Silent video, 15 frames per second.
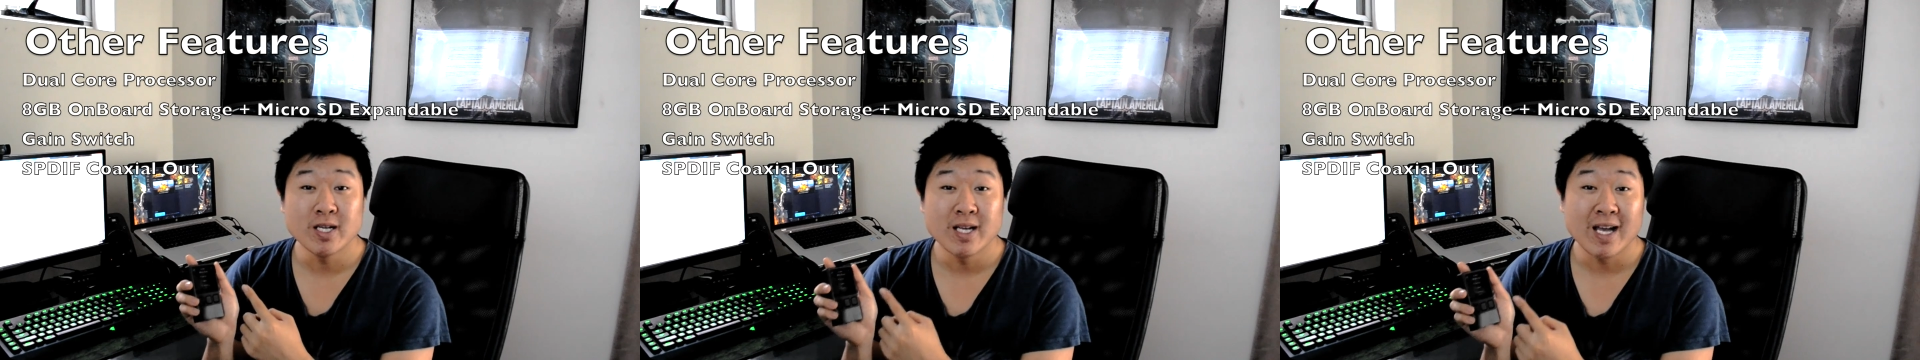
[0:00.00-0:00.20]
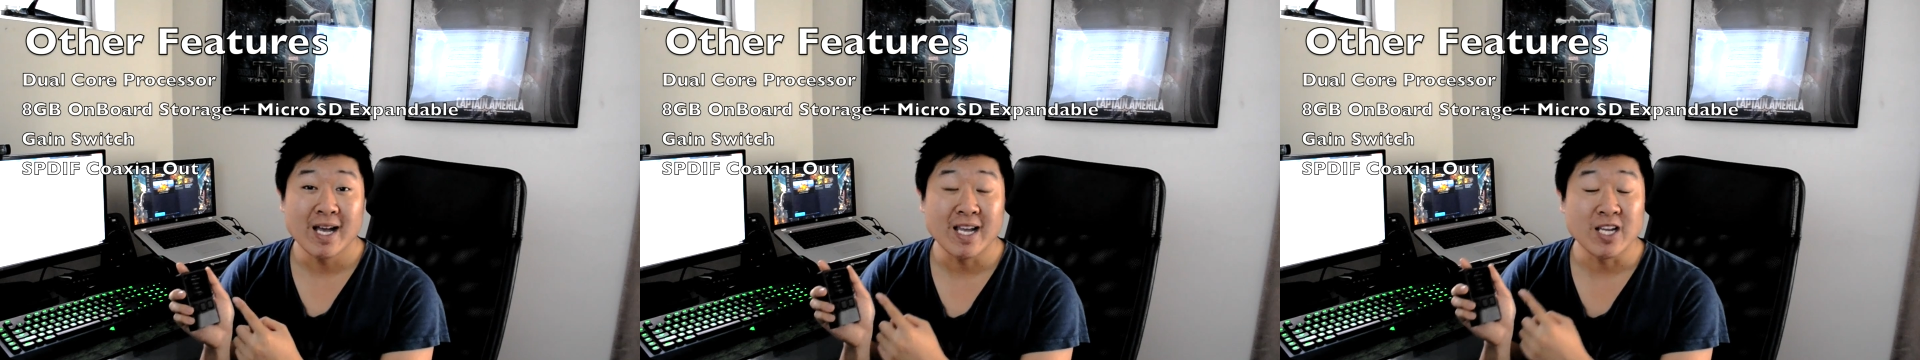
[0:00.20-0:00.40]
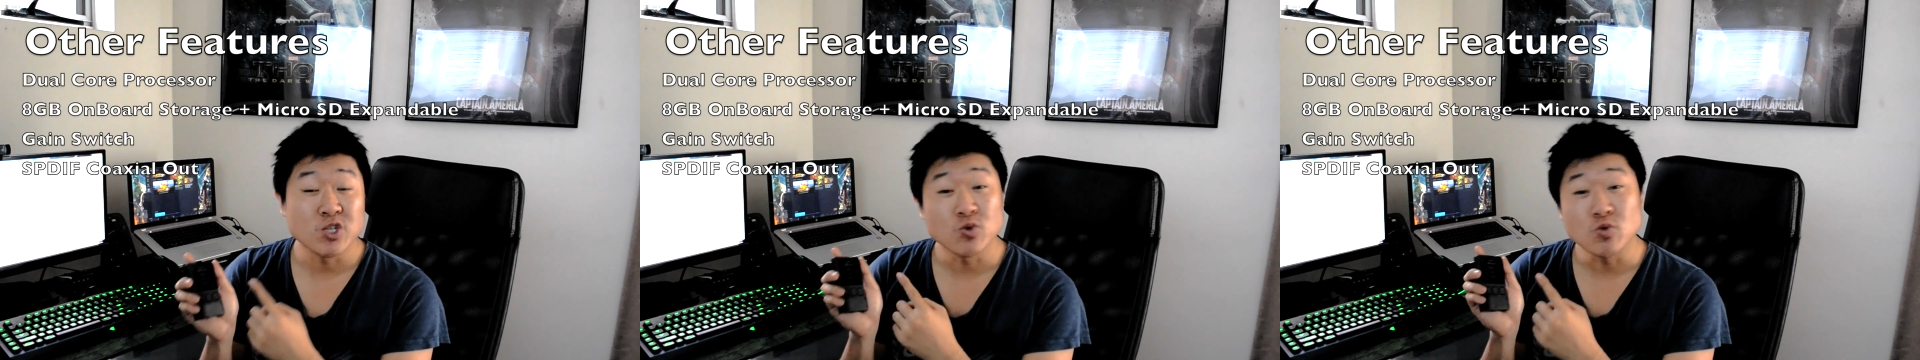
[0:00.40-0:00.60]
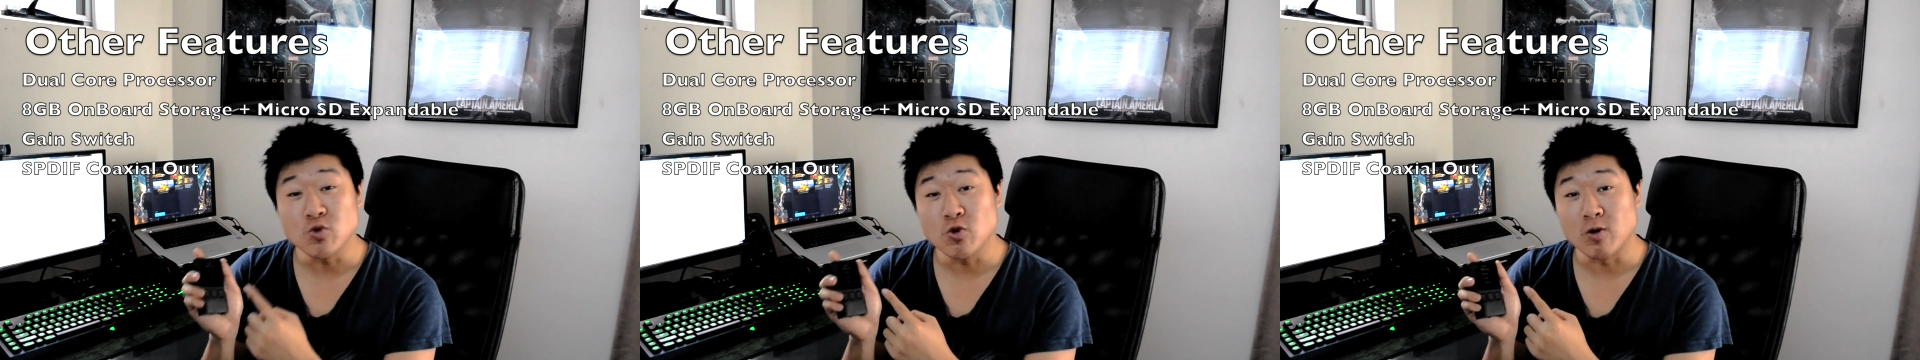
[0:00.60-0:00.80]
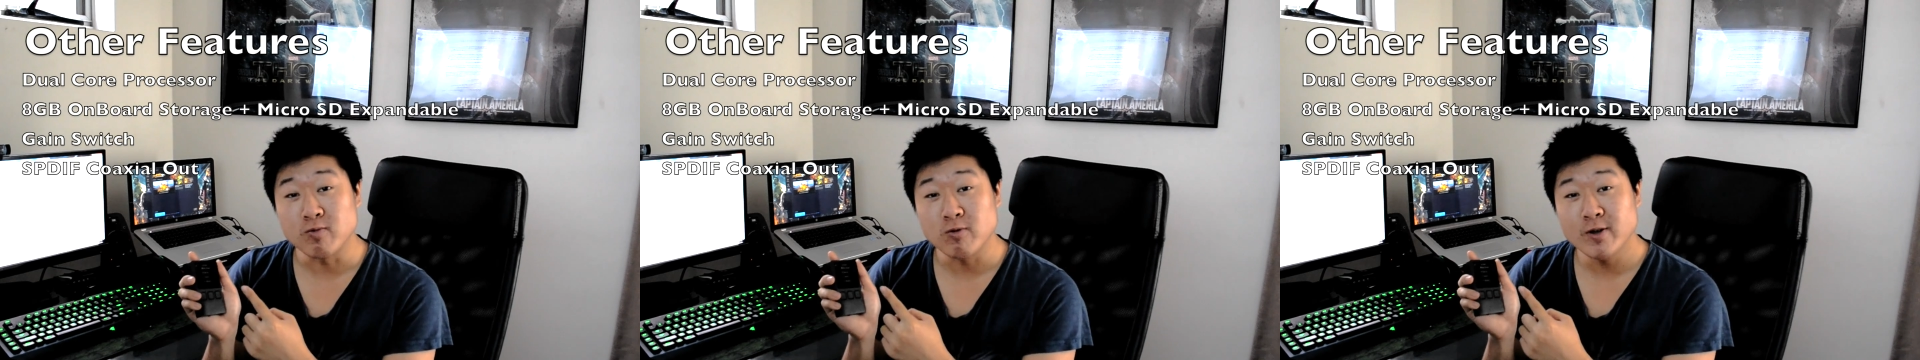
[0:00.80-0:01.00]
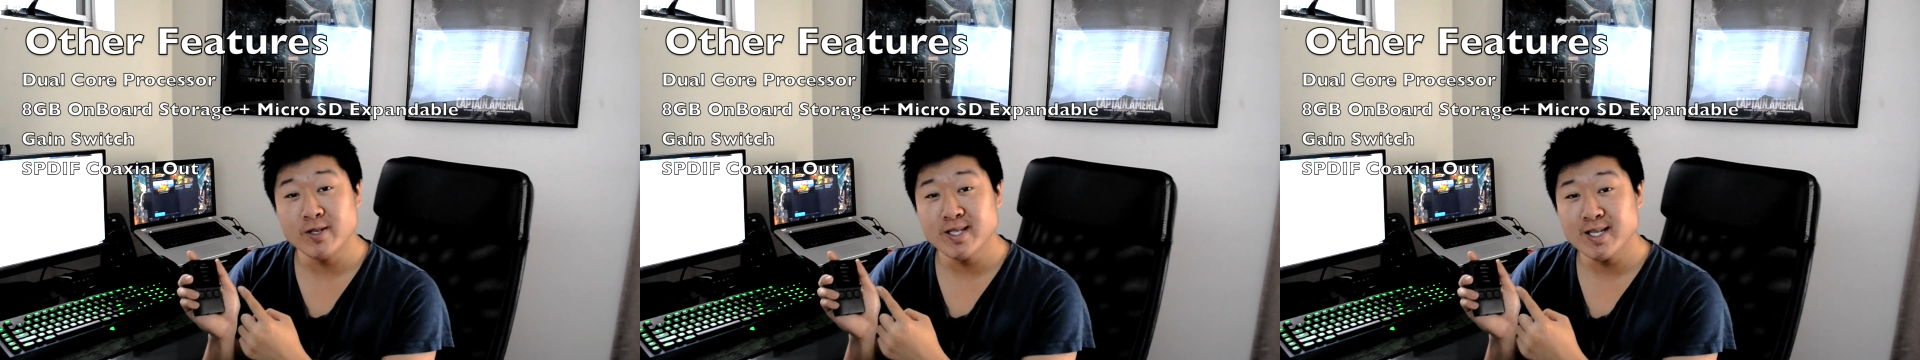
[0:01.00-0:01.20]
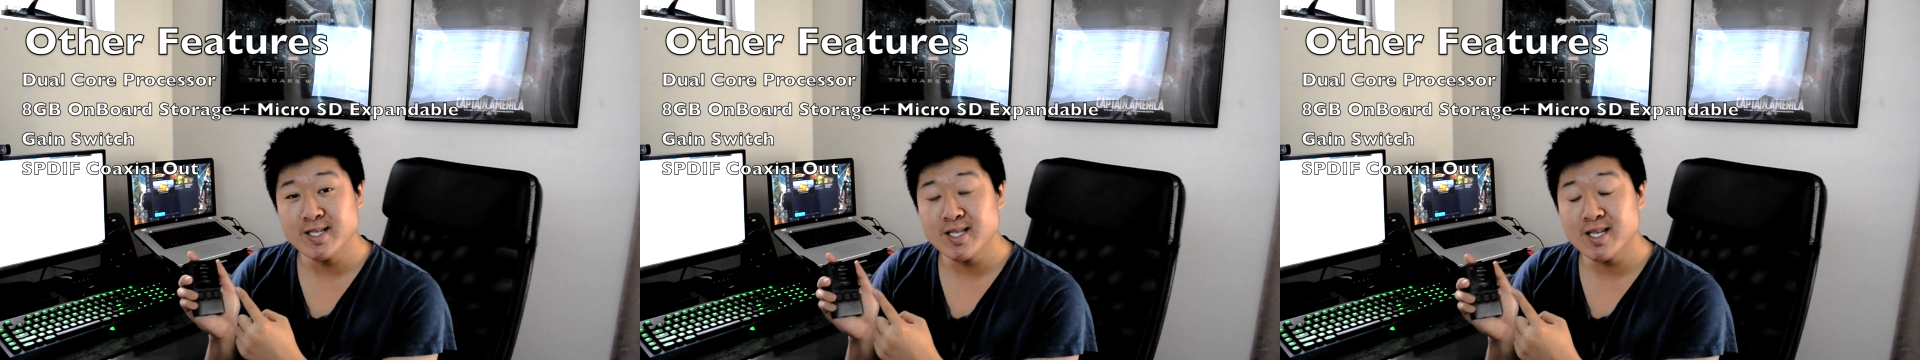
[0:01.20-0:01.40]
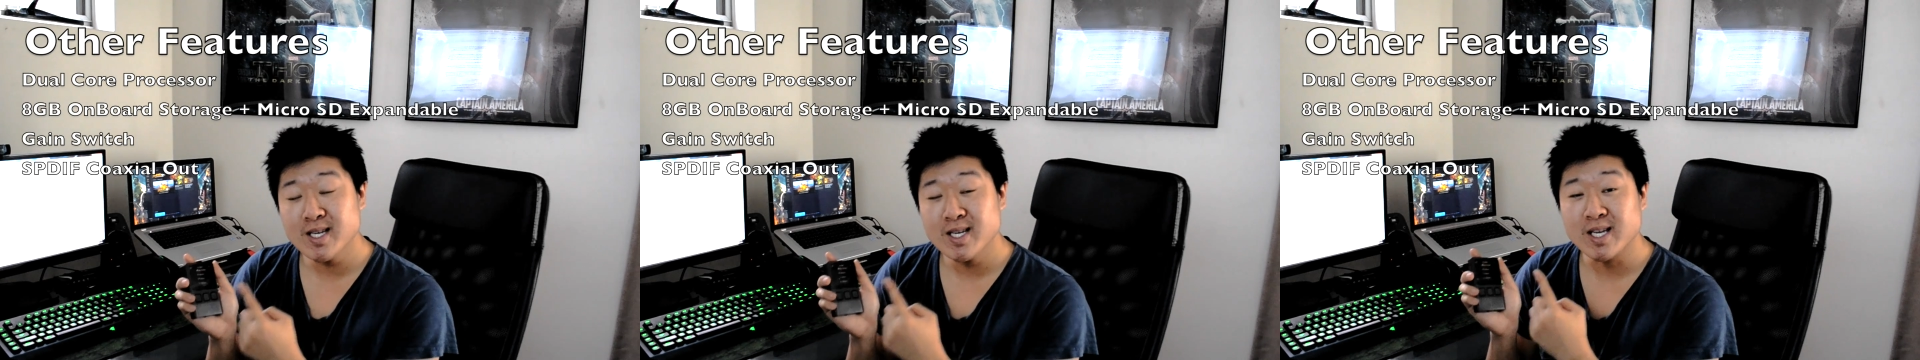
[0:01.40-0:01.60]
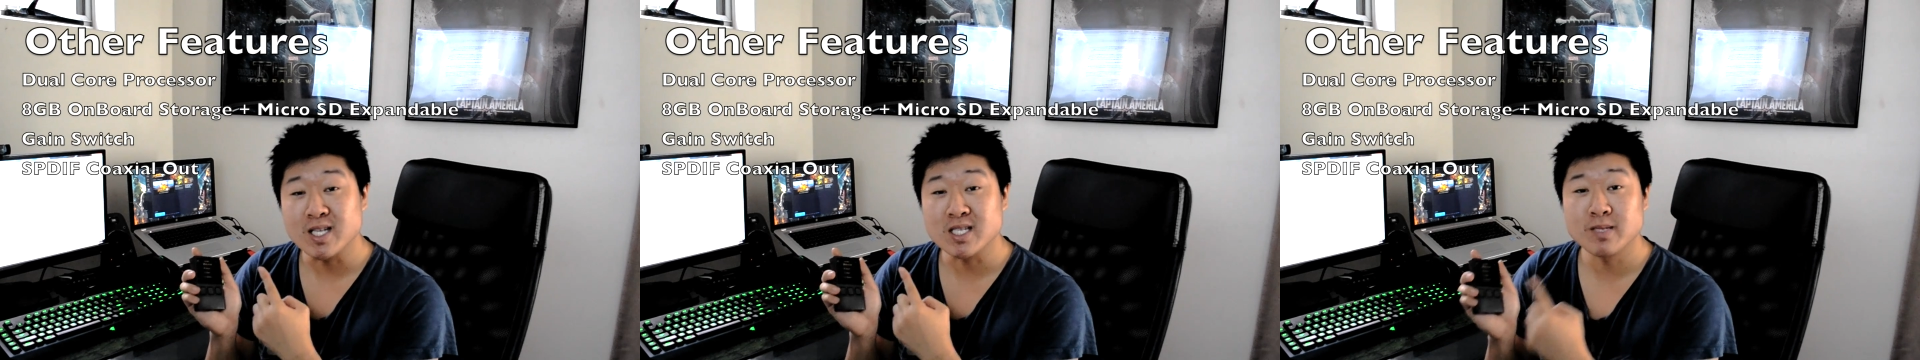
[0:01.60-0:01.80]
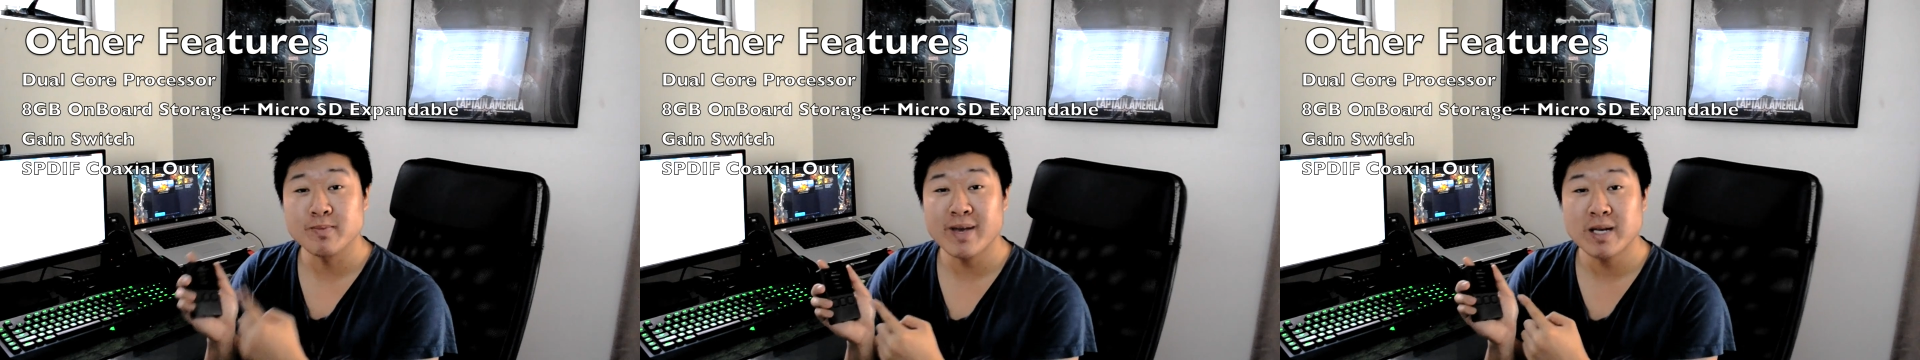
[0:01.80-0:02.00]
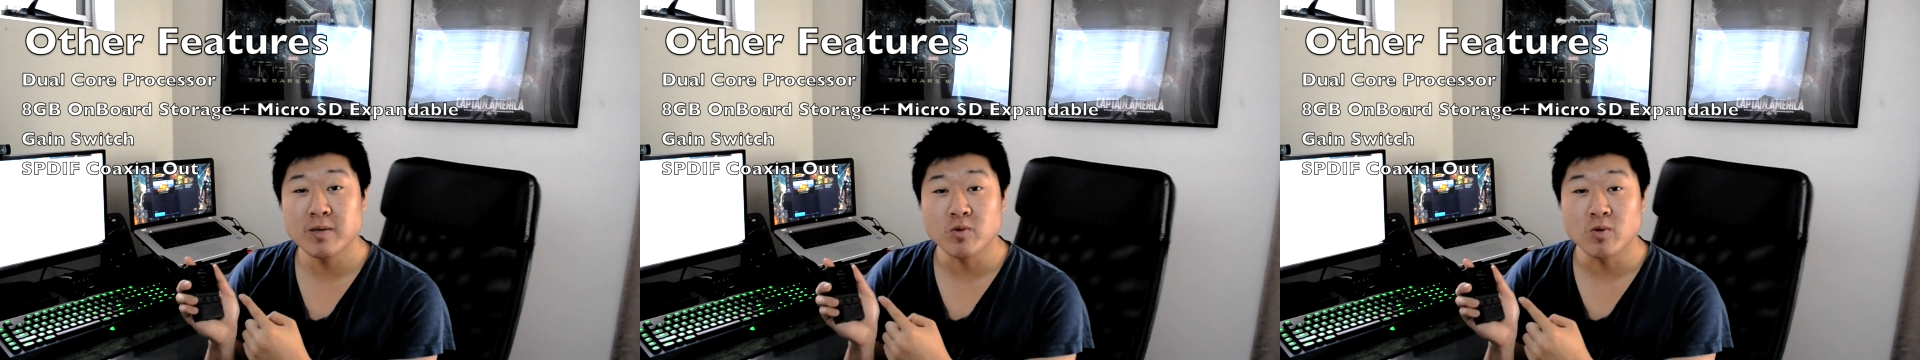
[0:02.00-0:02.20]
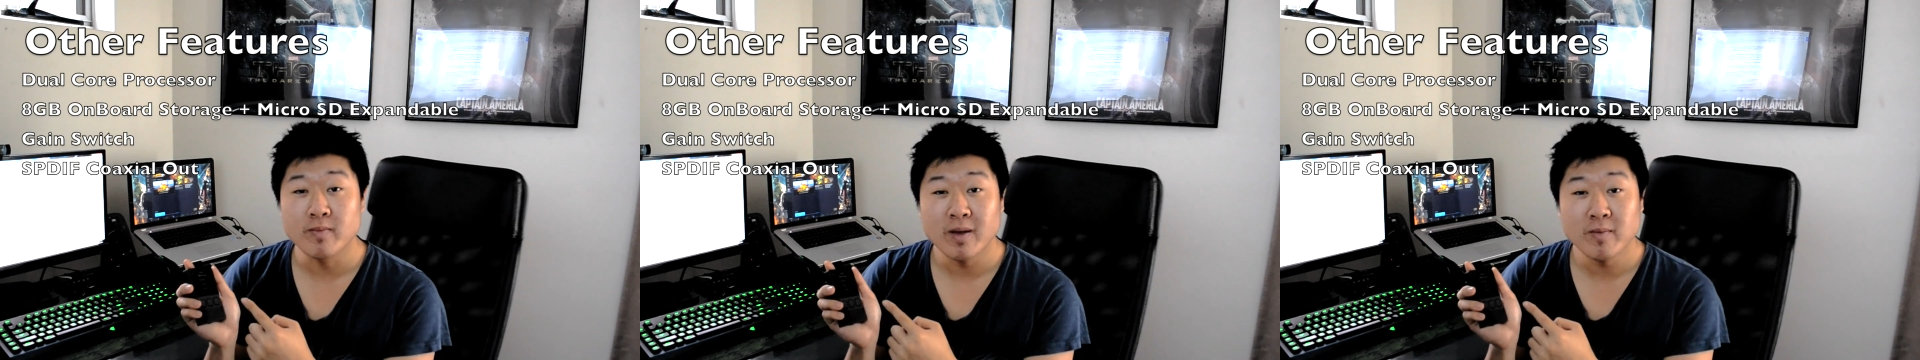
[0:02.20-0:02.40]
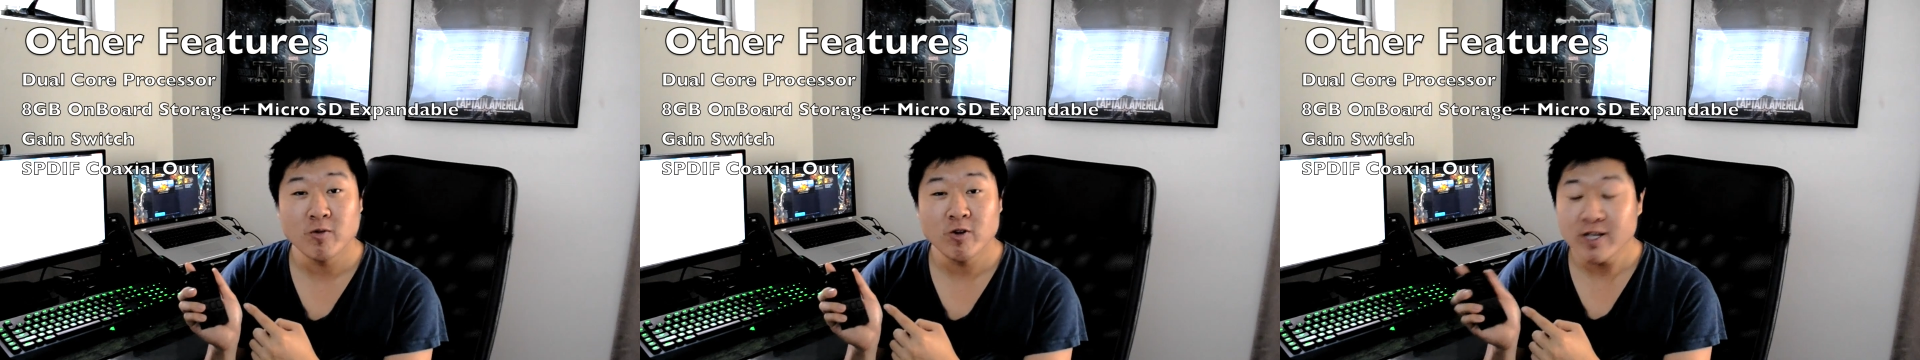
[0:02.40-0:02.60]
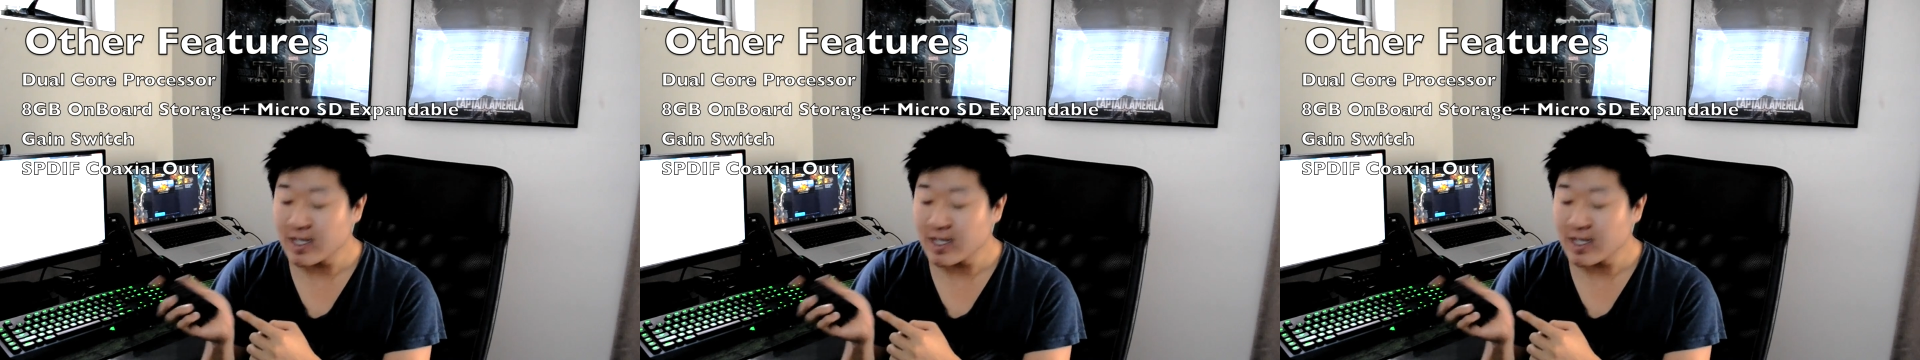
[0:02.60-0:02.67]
a dual-core processor, expandable memory.